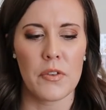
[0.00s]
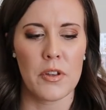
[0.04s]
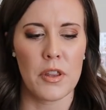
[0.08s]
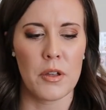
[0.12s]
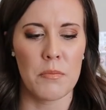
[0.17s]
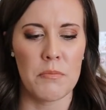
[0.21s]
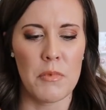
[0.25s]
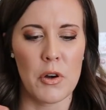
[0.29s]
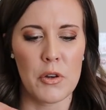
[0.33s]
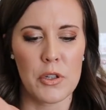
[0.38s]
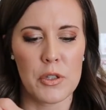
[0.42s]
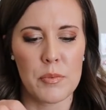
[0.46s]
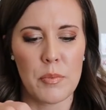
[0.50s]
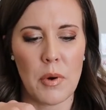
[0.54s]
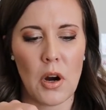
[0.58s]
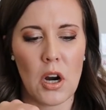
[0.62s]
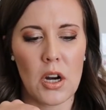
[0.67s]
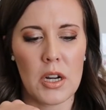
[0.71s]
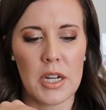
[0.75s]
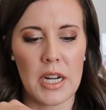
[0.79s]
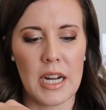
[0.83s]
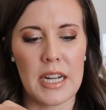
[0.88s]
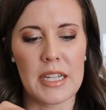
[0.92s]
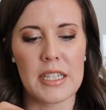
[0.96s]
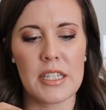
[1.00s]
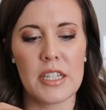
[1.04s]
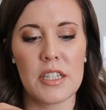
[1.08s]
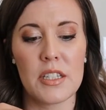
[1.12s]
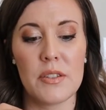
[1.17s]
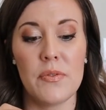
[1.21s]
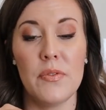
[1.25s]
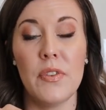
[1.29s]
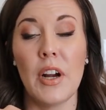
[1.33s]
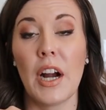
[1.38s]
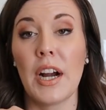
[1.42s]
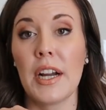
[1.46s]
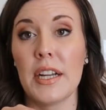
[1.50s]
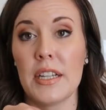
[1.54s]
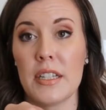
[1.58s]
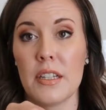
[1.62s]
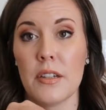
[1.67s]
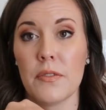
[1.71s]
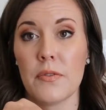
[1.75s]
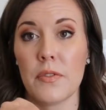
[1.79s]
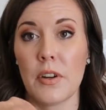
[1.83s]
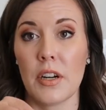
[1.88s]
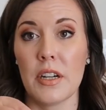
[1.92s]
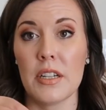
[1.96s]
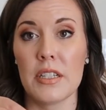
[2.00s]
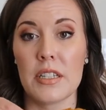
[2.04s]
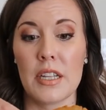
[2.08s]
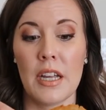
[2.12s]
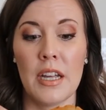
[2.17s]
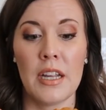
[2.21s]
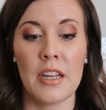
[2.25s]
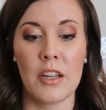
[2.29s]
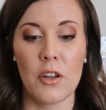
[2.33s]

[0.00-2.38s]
for the most part. It's just very different.